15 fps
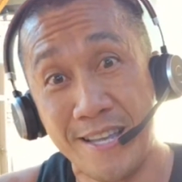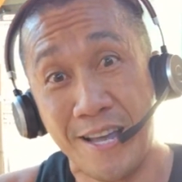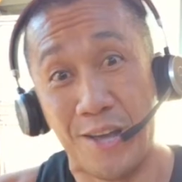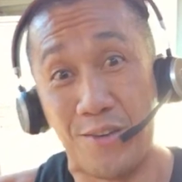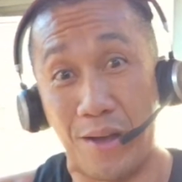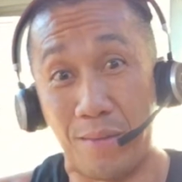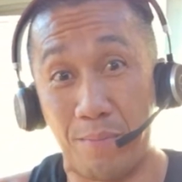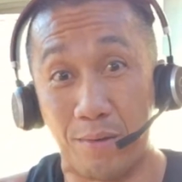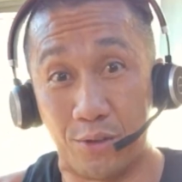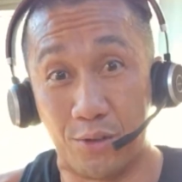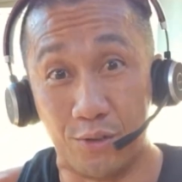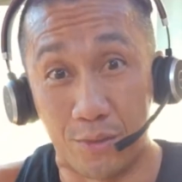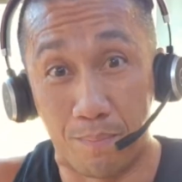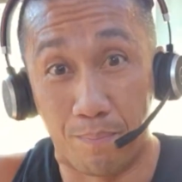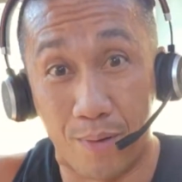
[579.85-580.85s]
You have to be able to
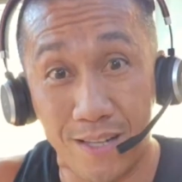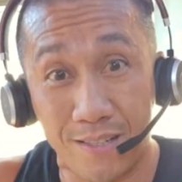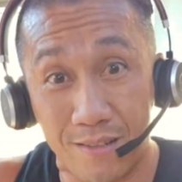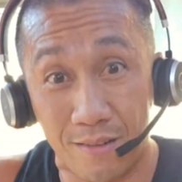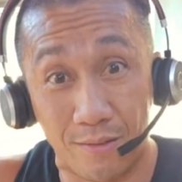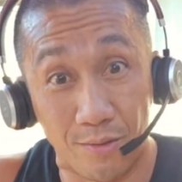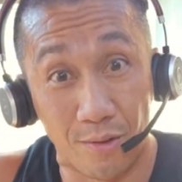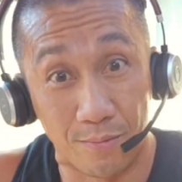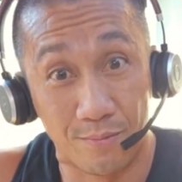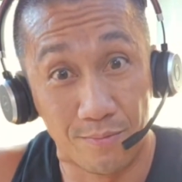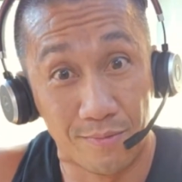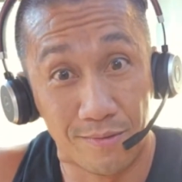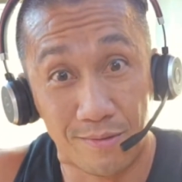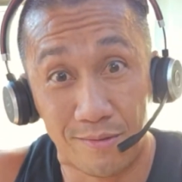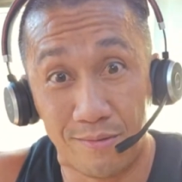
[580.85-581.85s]
suppress,
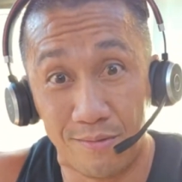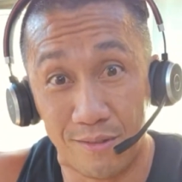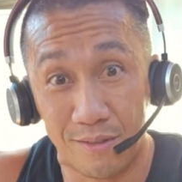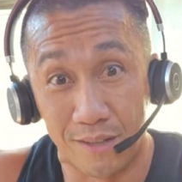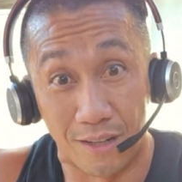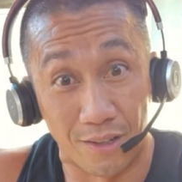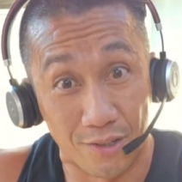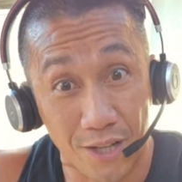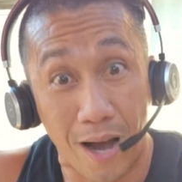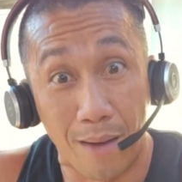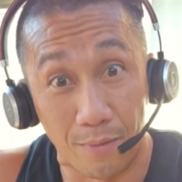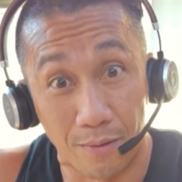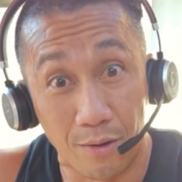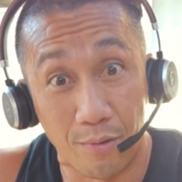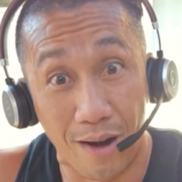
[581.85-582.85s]
on the
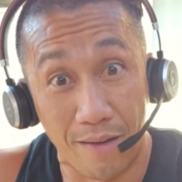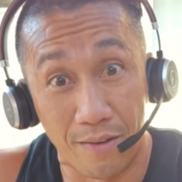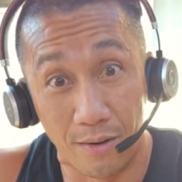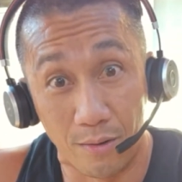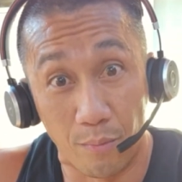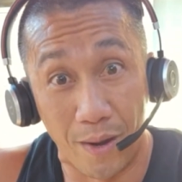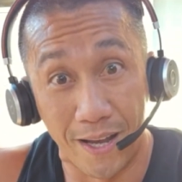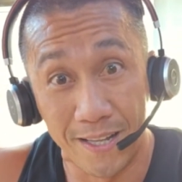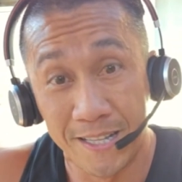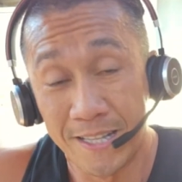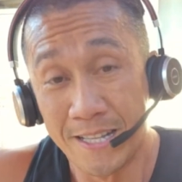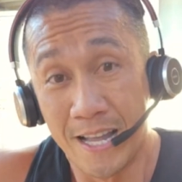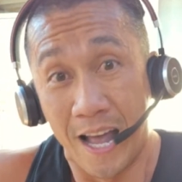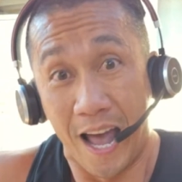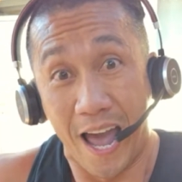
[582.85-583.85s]
top of the gravity of the weight.
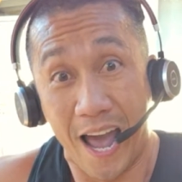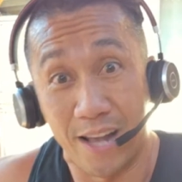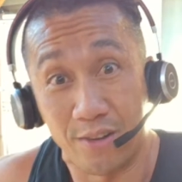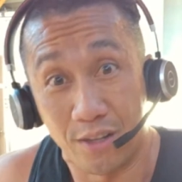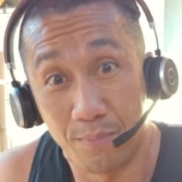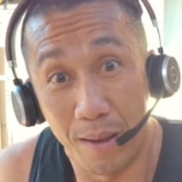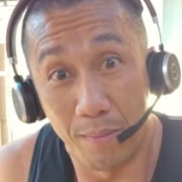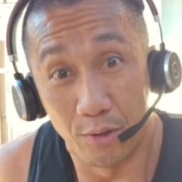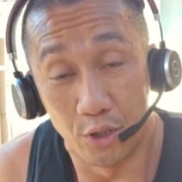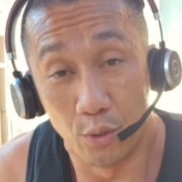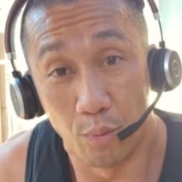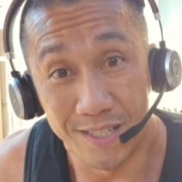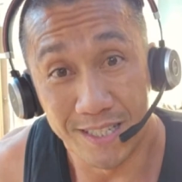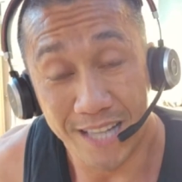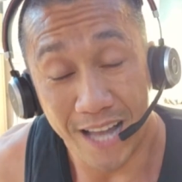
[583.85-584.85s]
And you have to be able to
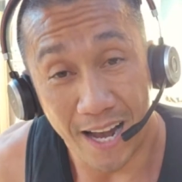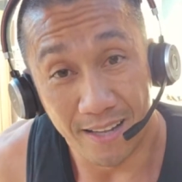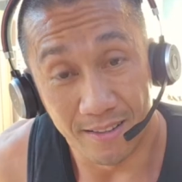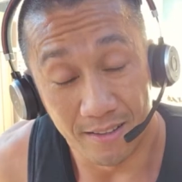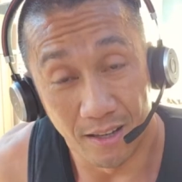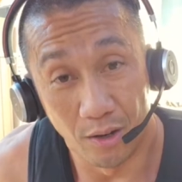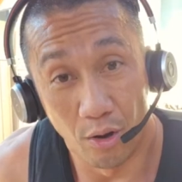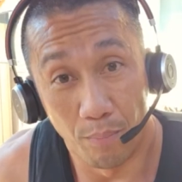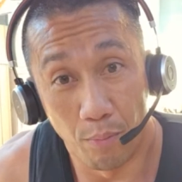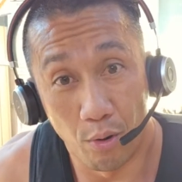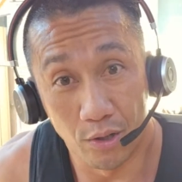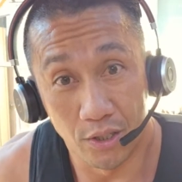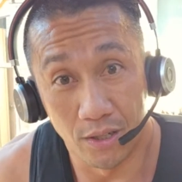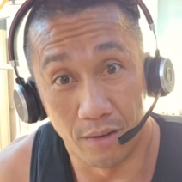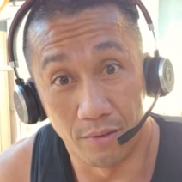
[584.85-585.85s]
withstand the lower
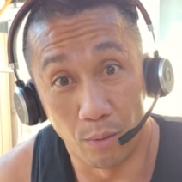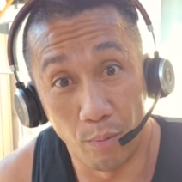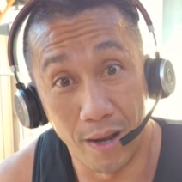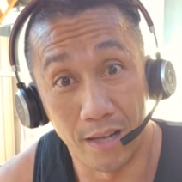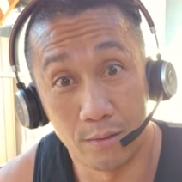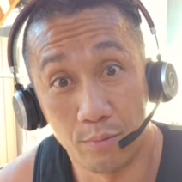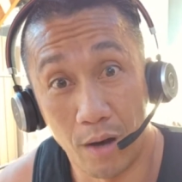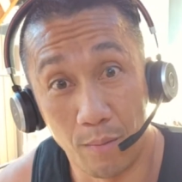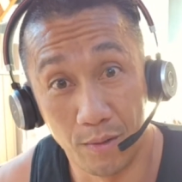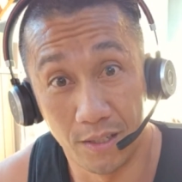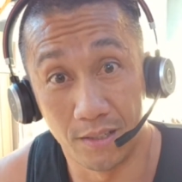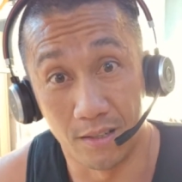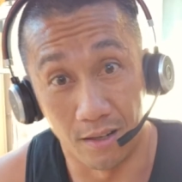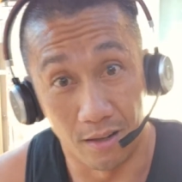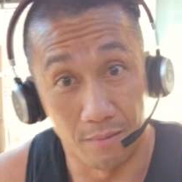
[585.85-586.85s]
portion of the weight as well, which
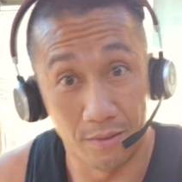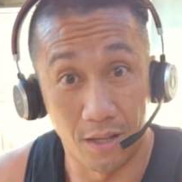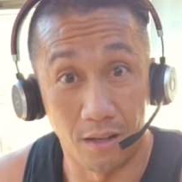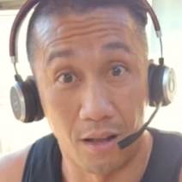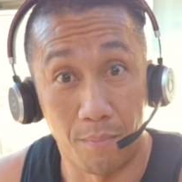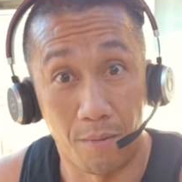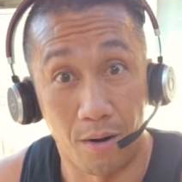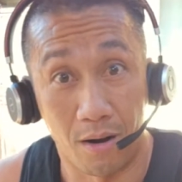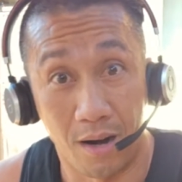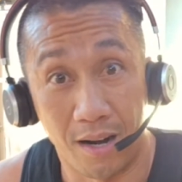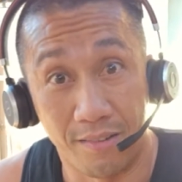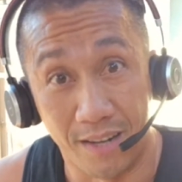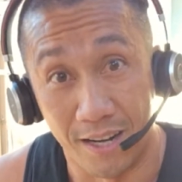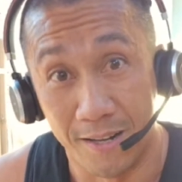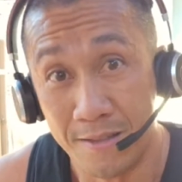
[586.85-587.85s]
is the lumbar
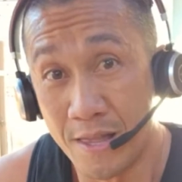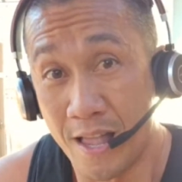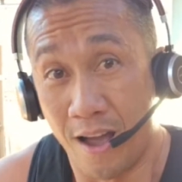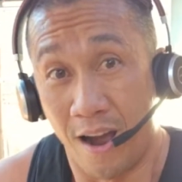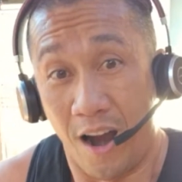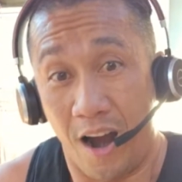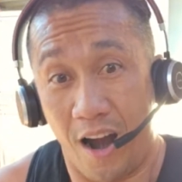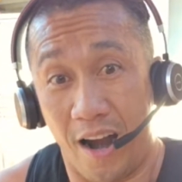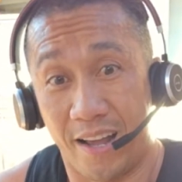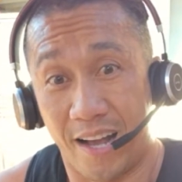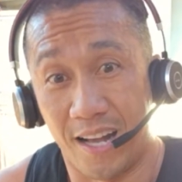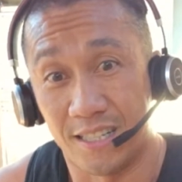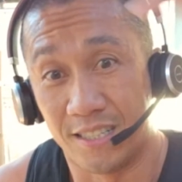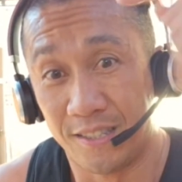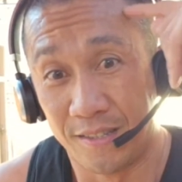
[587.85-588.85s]
area. All right,
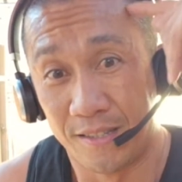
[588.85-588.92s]
guys.